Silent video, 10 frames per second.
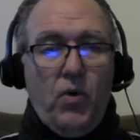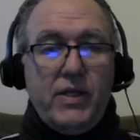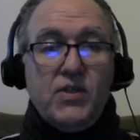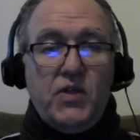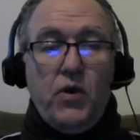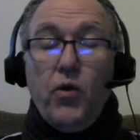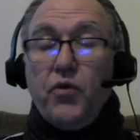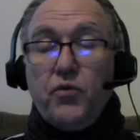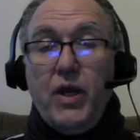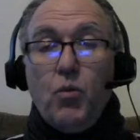It's
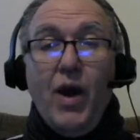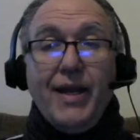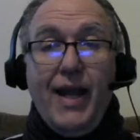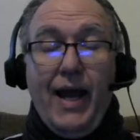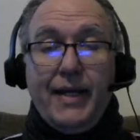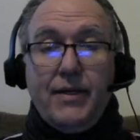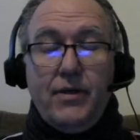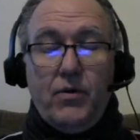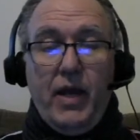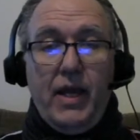
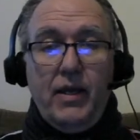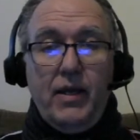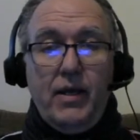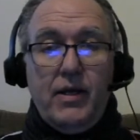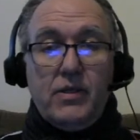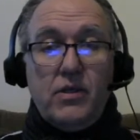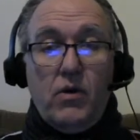0.0319. Okay,